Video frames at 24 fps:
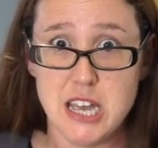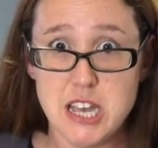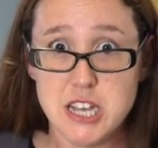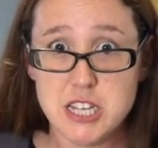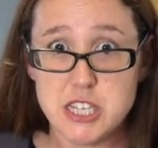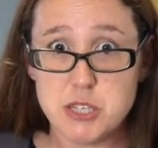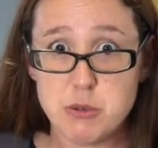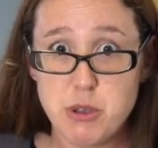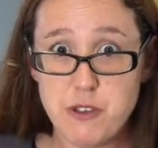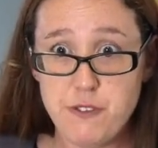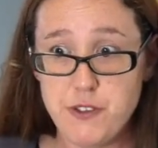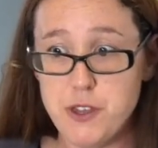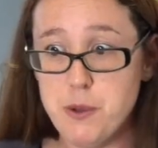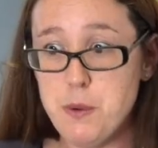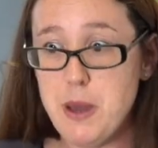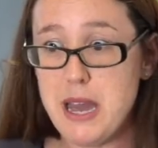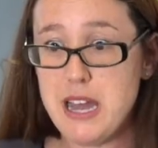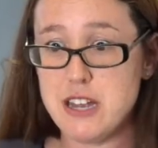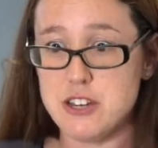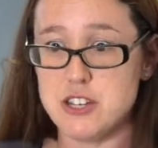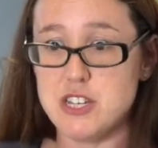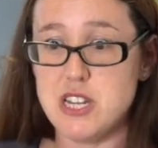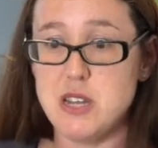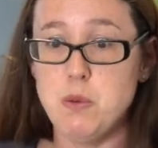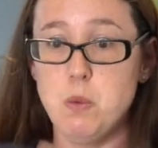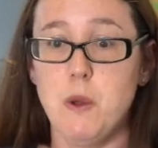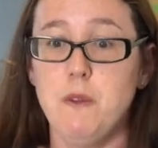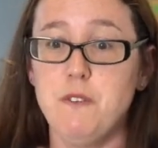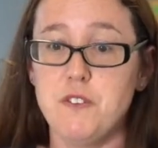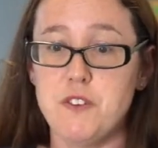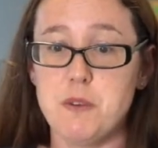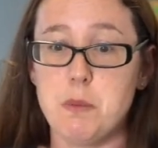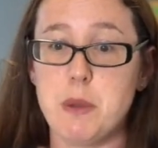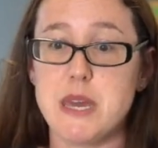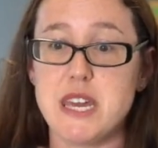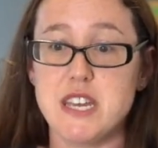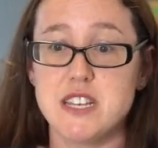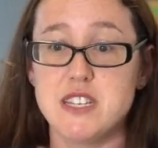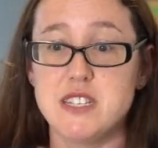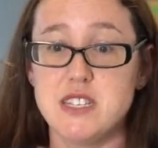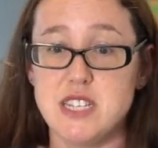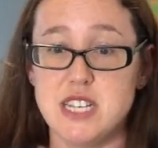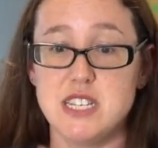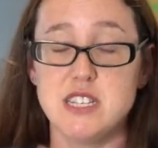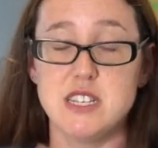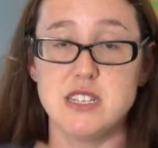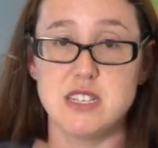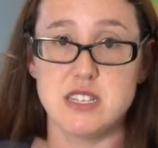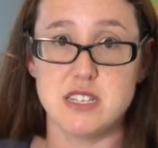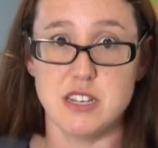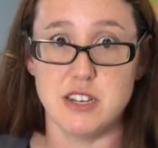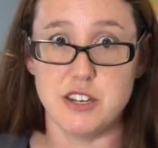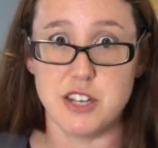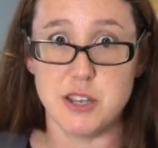So if you actually want to be a citizen